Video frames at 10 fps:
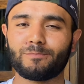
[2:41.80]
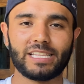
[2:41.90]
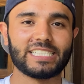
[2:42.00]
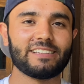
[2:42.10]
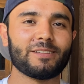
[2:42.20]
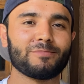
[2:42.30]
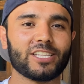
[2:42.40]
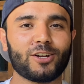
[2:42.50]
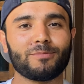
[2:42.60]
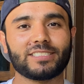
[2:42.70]
please leave them in the
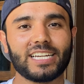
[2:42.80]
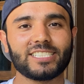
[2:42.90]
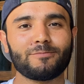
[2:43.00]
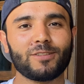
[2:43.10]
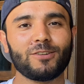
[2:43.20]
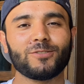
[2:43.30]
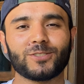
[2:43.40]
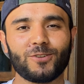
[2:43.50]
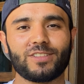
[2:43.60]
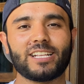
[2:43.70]
comment section below
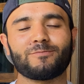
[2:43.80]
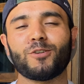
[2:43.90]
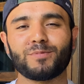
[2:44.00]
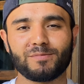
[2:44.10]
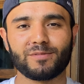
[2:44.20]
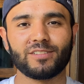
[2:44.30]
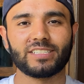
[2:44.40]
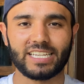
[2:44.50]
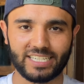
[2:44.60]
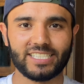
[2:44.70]
so that more people
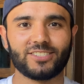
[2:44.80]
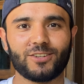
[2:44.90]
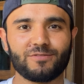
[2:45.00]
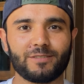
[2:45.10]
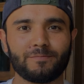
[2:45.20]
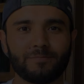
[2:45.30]
can get to know them.